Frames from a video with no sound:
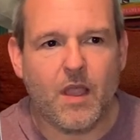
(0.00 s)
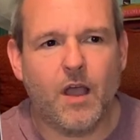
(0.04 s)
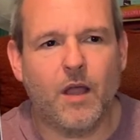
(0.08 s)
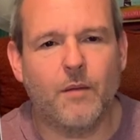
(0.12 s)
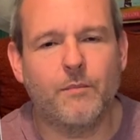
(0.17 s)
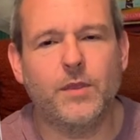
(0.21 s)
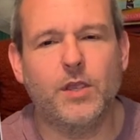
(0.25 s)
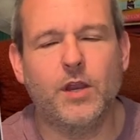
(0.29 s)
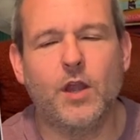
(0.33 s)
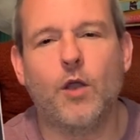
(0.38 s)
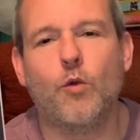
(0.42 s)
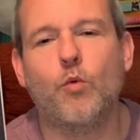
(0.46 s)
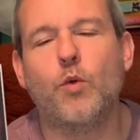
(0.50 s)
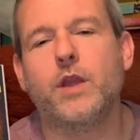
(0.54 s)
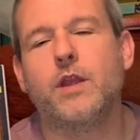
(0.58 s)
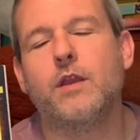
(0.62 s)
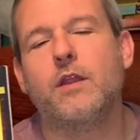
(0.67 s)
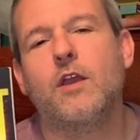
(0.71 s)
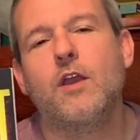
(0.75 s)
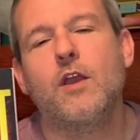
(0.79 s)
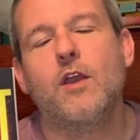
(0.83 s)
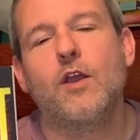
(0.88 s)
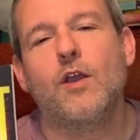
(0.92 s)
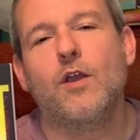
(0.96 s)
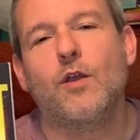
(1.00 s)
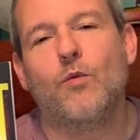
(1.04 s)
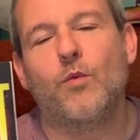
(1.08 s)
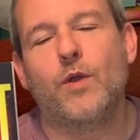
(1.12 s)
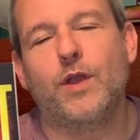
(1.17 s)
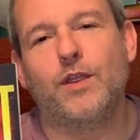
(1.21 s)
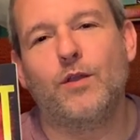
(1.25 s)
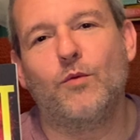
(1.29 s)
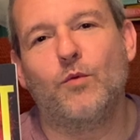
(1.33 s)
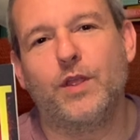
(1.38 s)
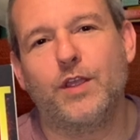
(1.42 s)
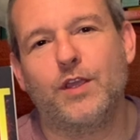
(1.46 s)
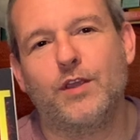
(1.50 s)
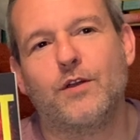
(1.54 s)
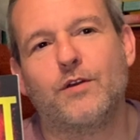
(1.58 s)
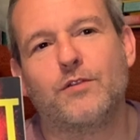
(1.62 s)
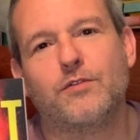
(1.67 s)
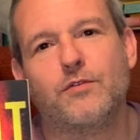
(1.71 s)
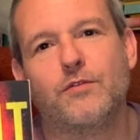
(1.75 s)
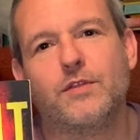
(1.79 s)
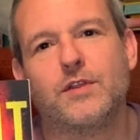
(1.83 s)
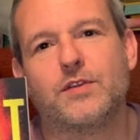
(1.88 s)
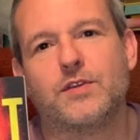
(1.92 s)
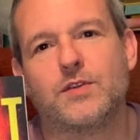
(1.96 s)
when you go
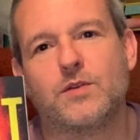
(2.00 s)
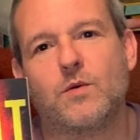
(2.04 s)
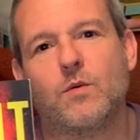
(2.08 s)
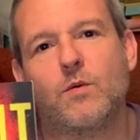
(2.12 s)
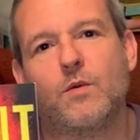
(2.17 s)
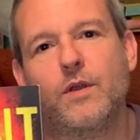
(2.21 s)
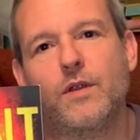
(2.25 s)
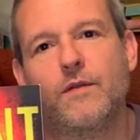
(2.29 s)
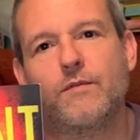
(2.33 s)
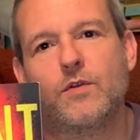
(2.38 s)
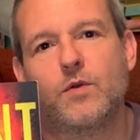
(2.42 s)
through this story,